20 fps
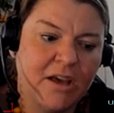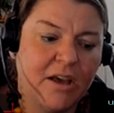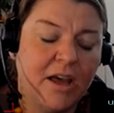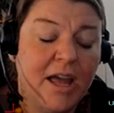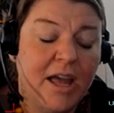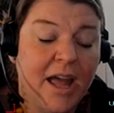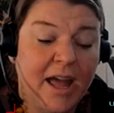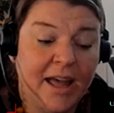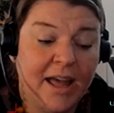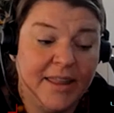
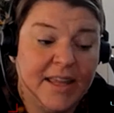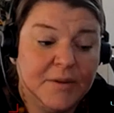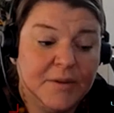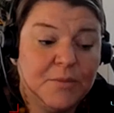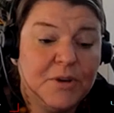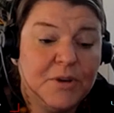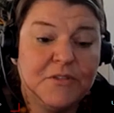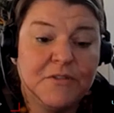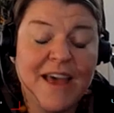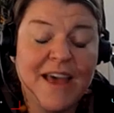And
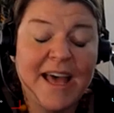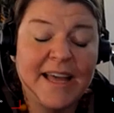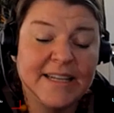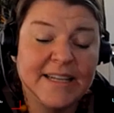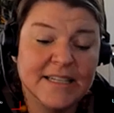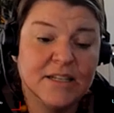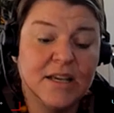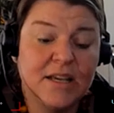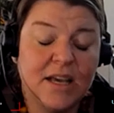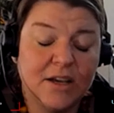then we've
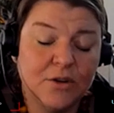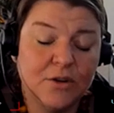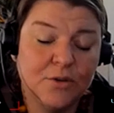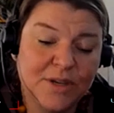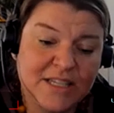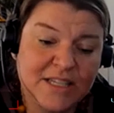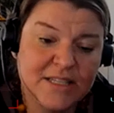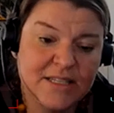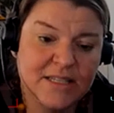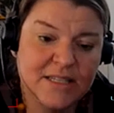added a
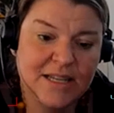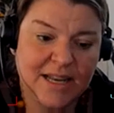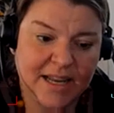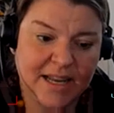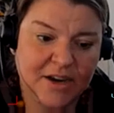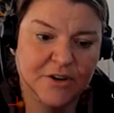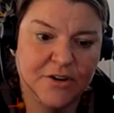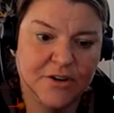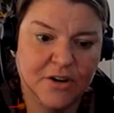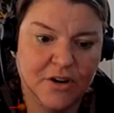quiz
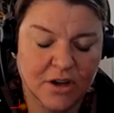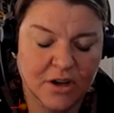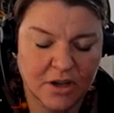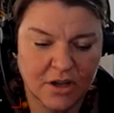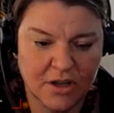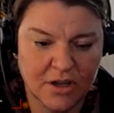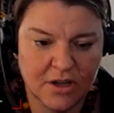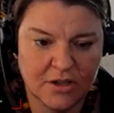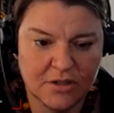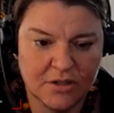layer
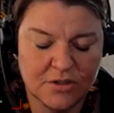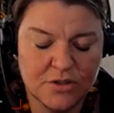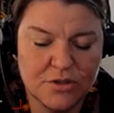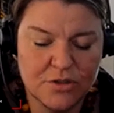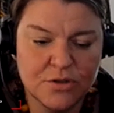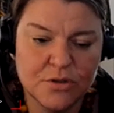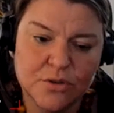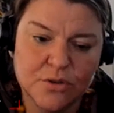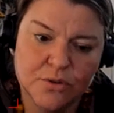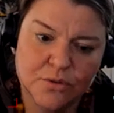
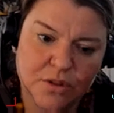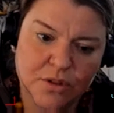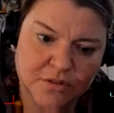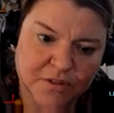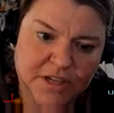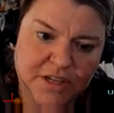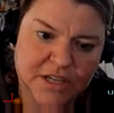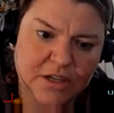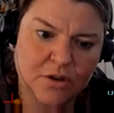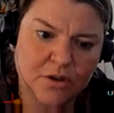to the
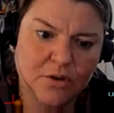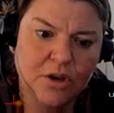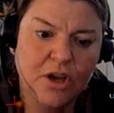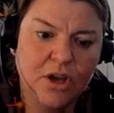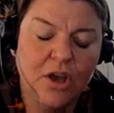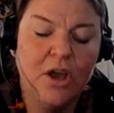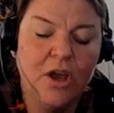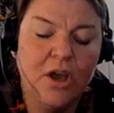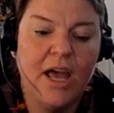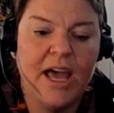video.
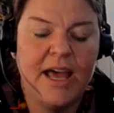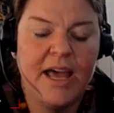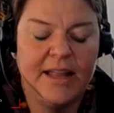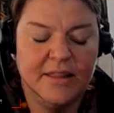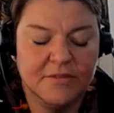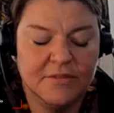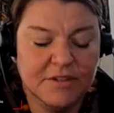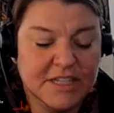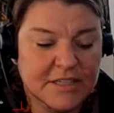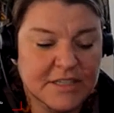
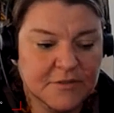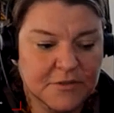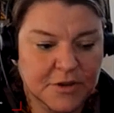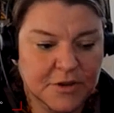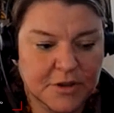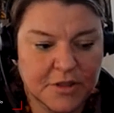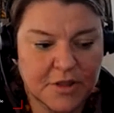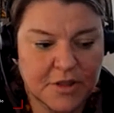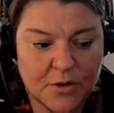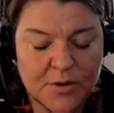And the reason
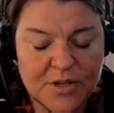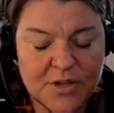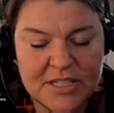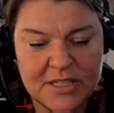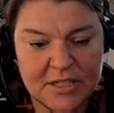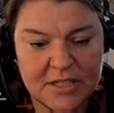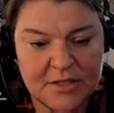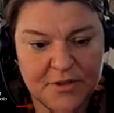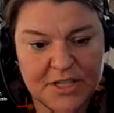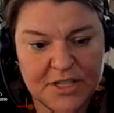for the
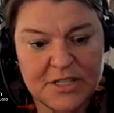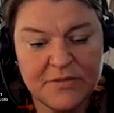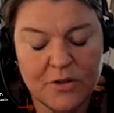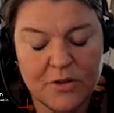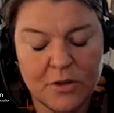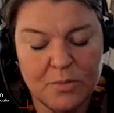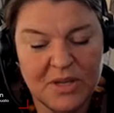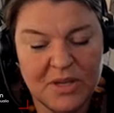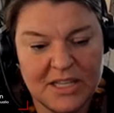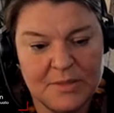quiz is, first
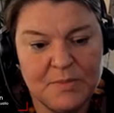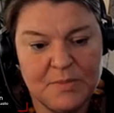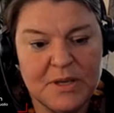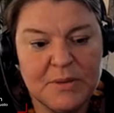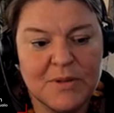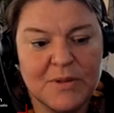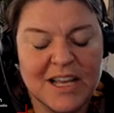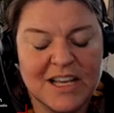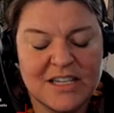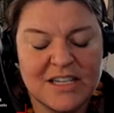of all, because
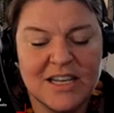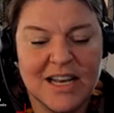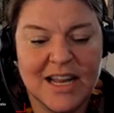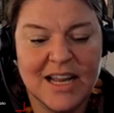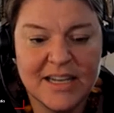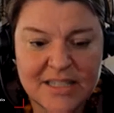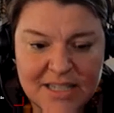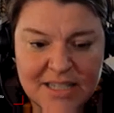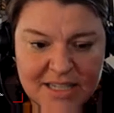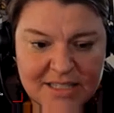people actually
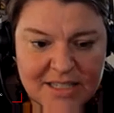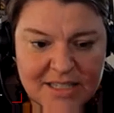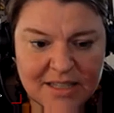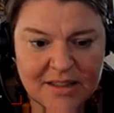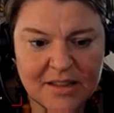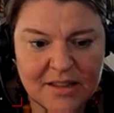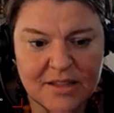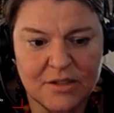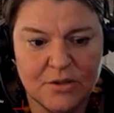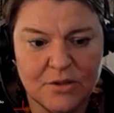like
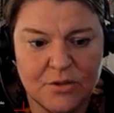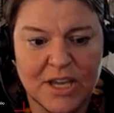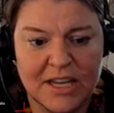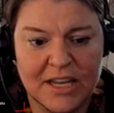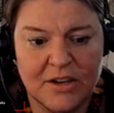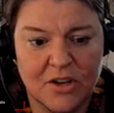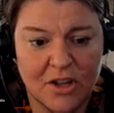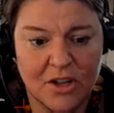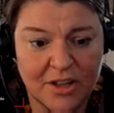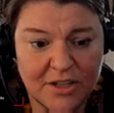testing the new
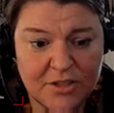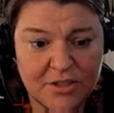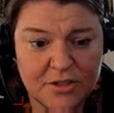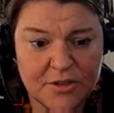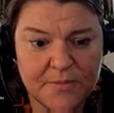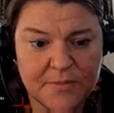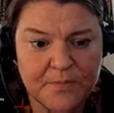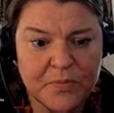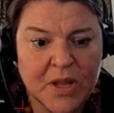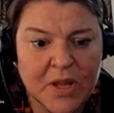gained
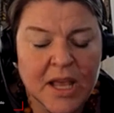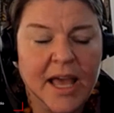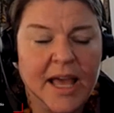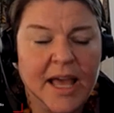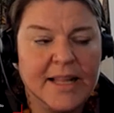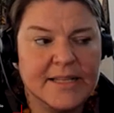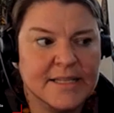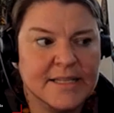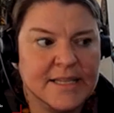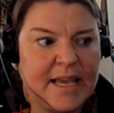knowledge.
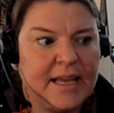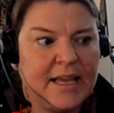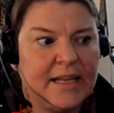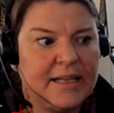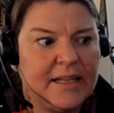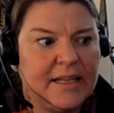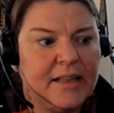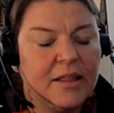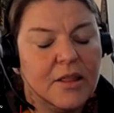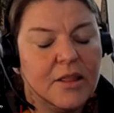And
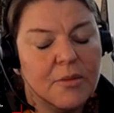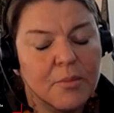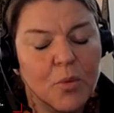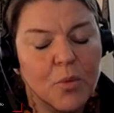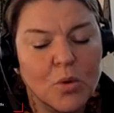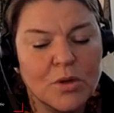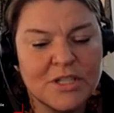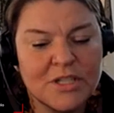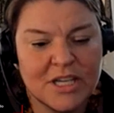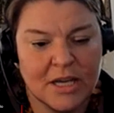secondly, the
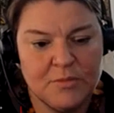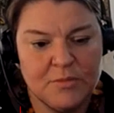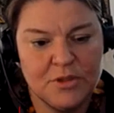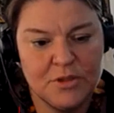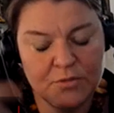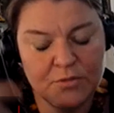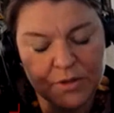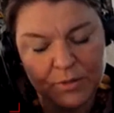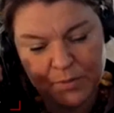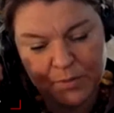more
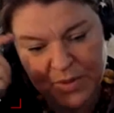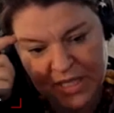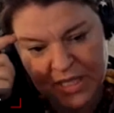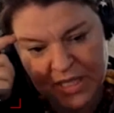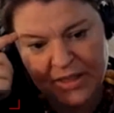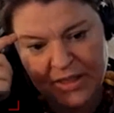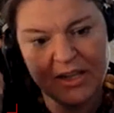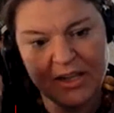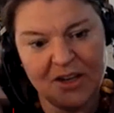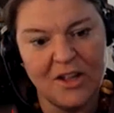times you
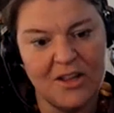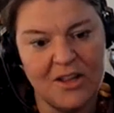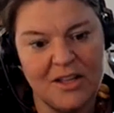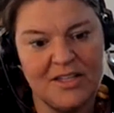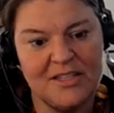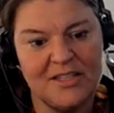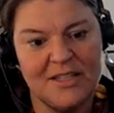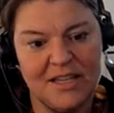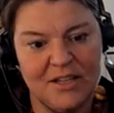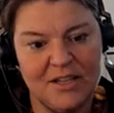repeat the
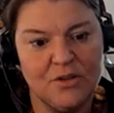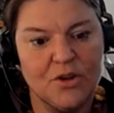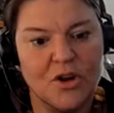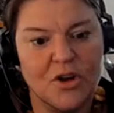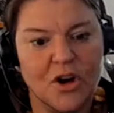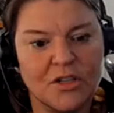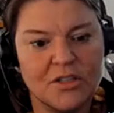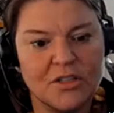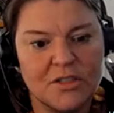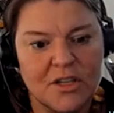knowledge that you
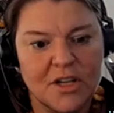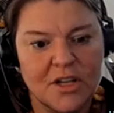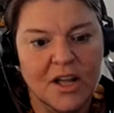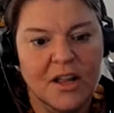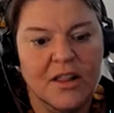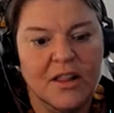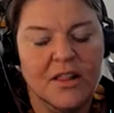got,